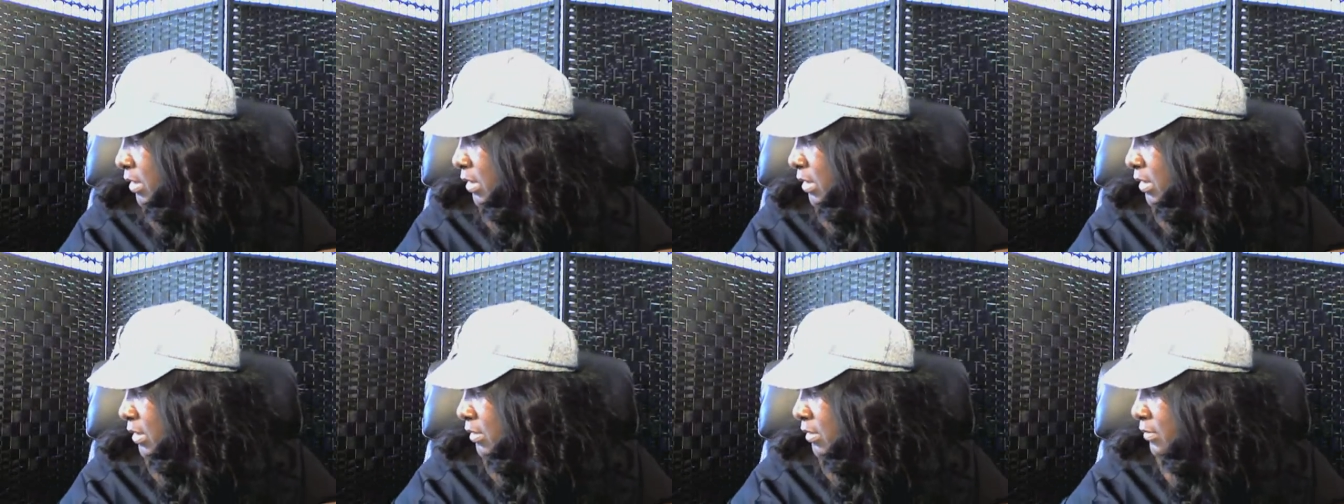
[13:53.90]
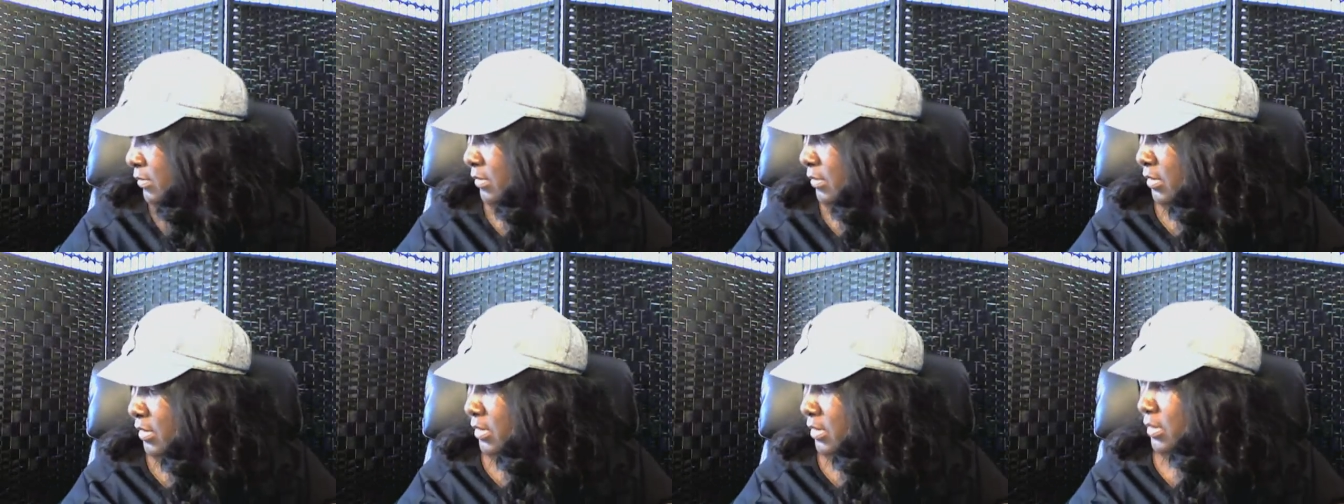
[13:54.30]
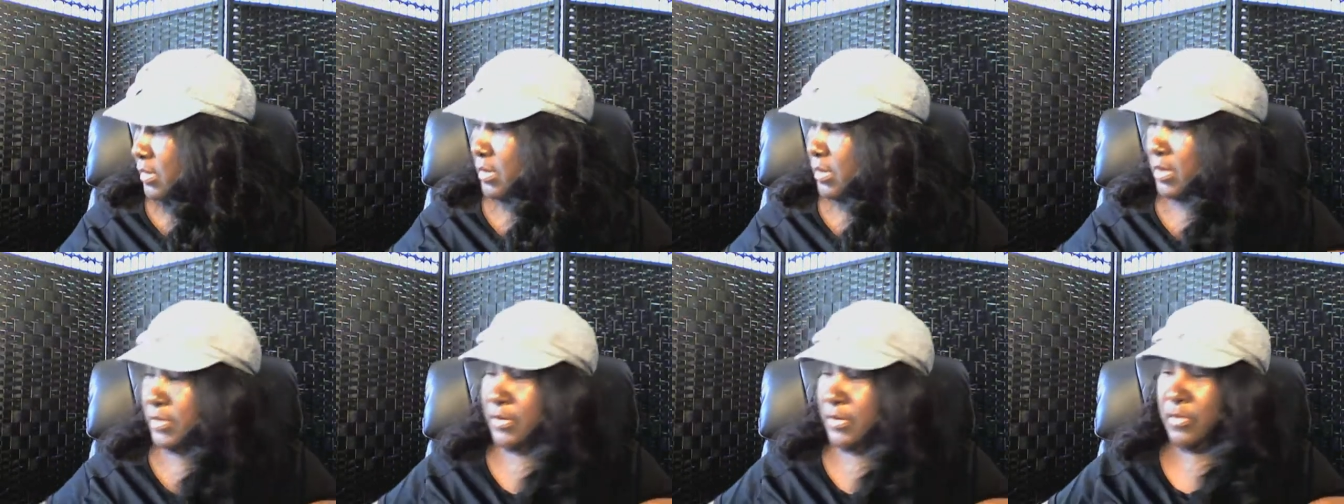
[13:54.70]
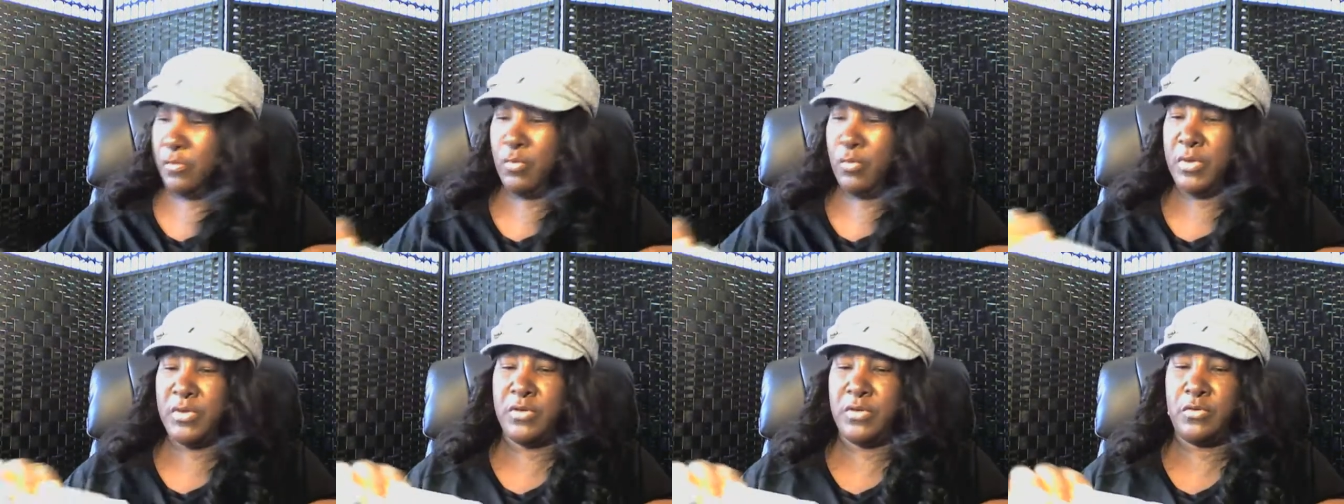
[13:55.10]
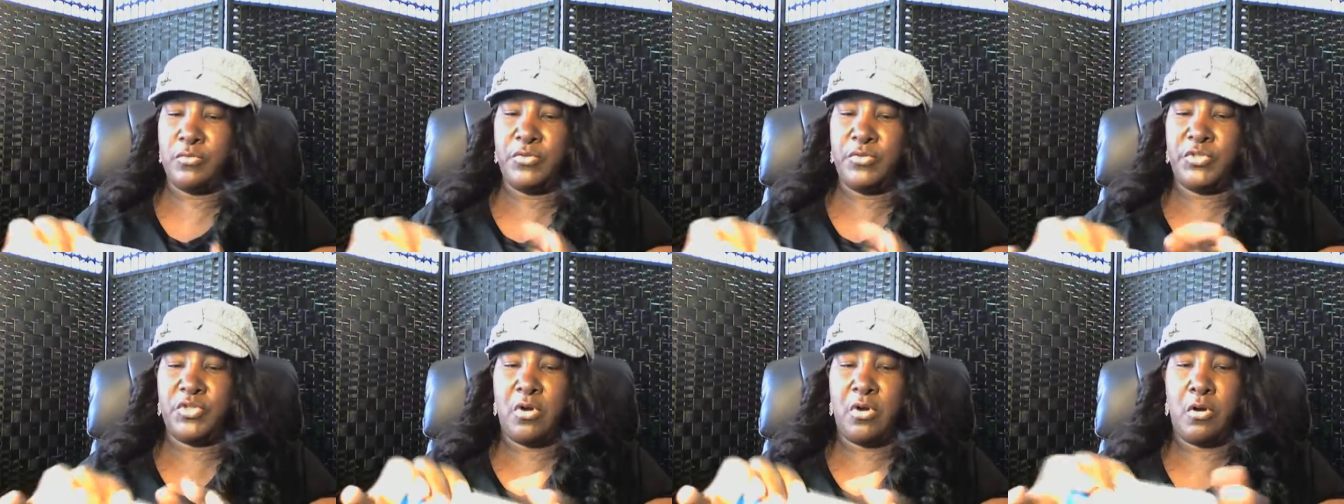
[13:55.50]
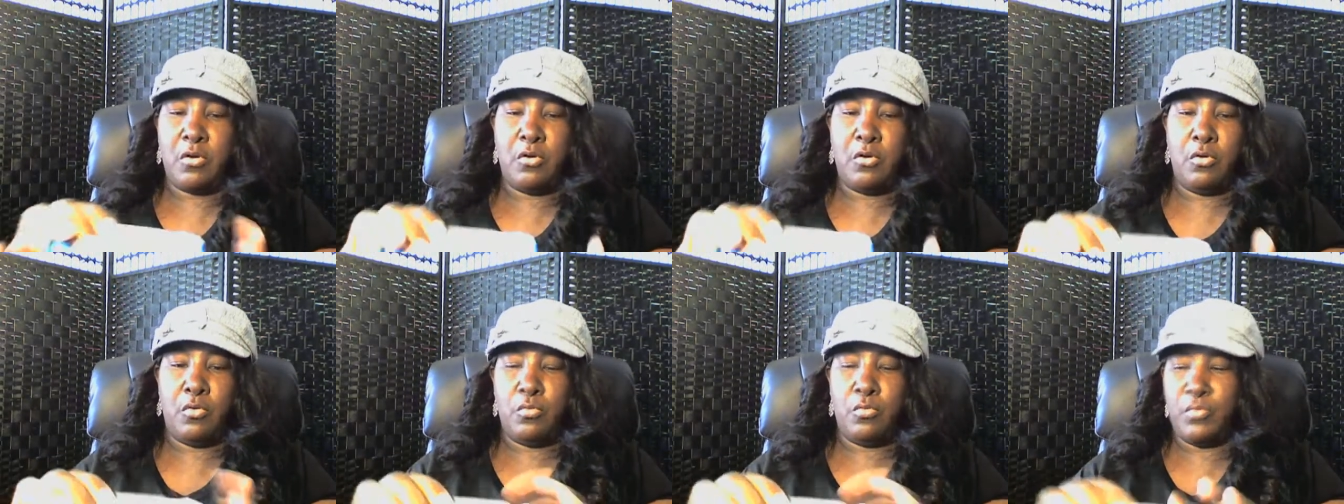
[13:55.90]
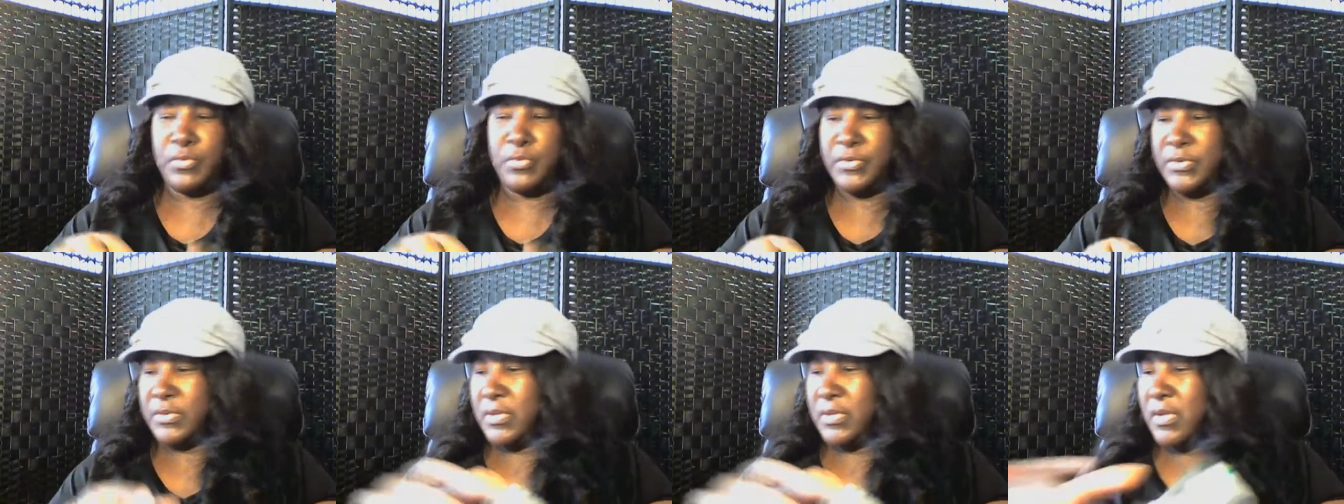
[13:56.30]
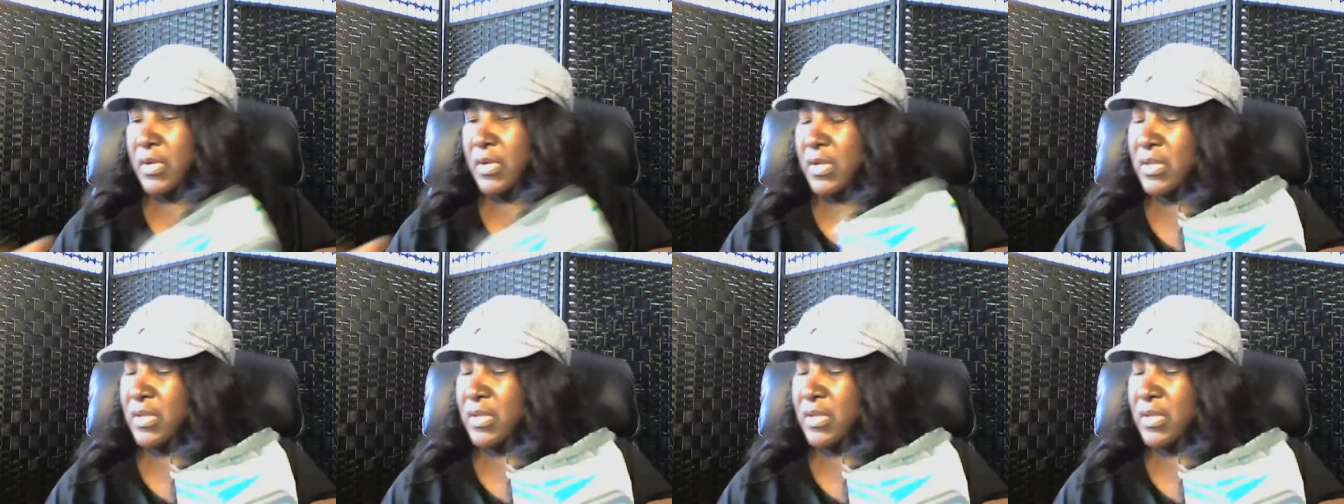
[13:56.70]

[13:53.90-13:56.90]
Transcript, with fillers: And another one of those charcoal ones.